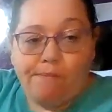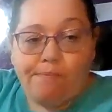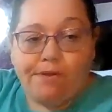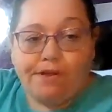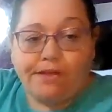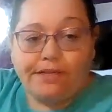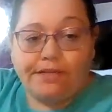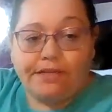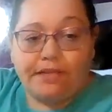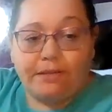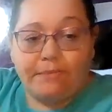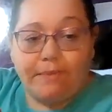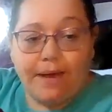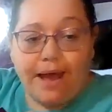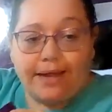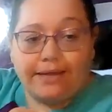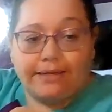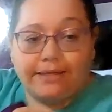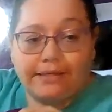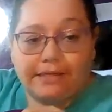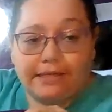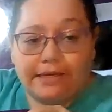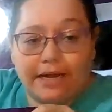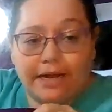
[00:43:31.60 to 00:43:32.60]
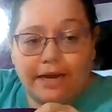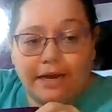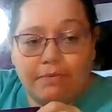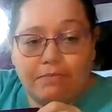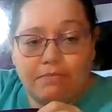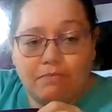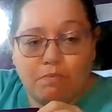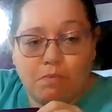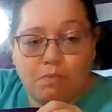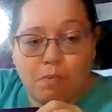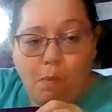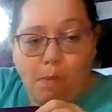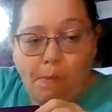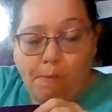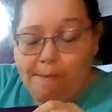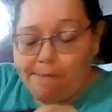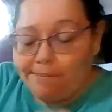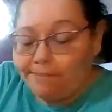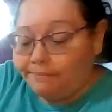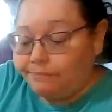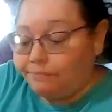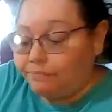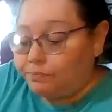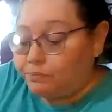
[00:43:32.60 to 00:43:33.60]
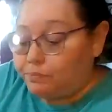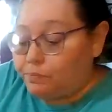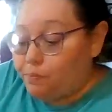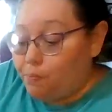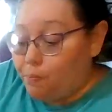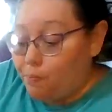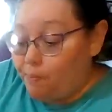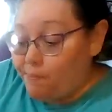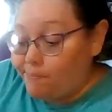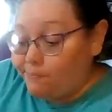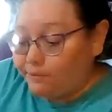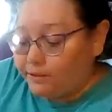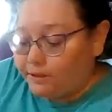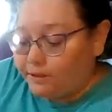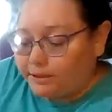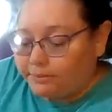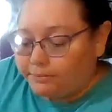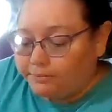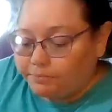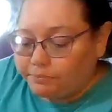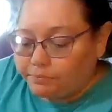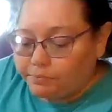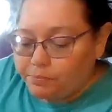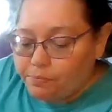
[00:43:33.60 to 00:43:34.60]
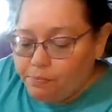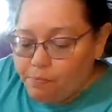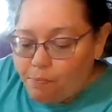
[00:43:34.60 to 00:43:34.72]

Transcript: This is the back side. Okay.